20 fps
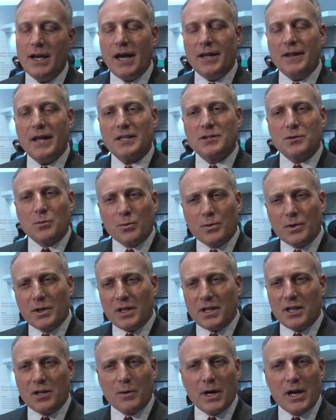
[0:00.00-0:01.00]
And that's
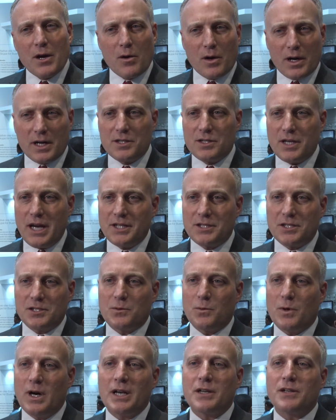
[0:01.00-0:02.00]
really the way
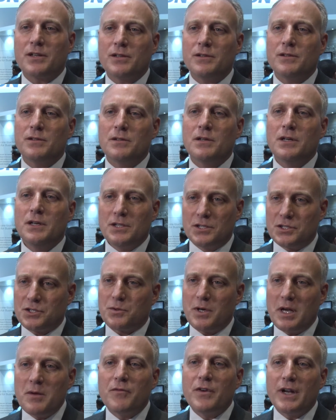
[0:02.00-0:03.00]
organizations want to
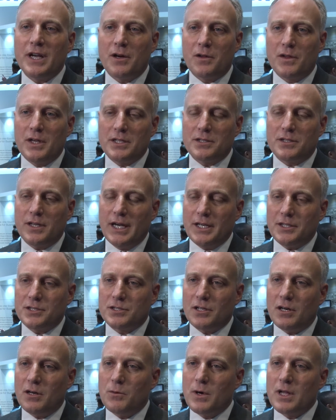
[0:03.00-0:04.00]
stream video these days.
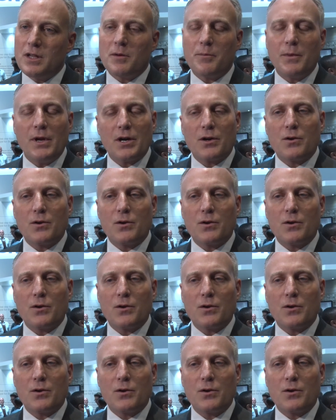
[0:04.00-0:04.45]
So whether it be a